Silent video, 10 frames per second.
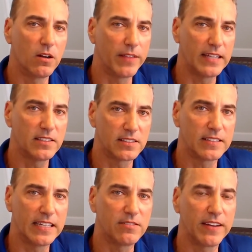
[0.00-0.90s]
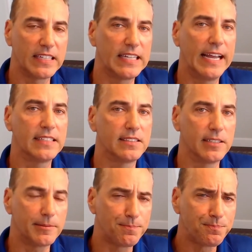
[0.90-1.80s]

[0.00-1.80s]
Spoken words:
that's fantastic.